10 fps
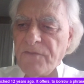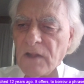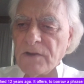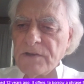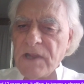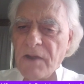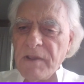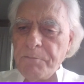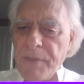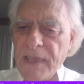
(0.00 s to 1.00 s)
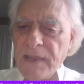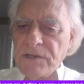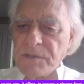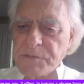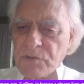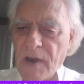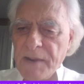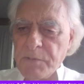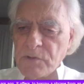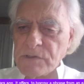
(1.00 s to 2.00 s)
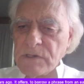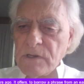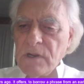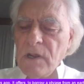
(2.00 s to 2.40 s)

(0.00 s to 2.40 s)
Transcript: voluntary paid subscribers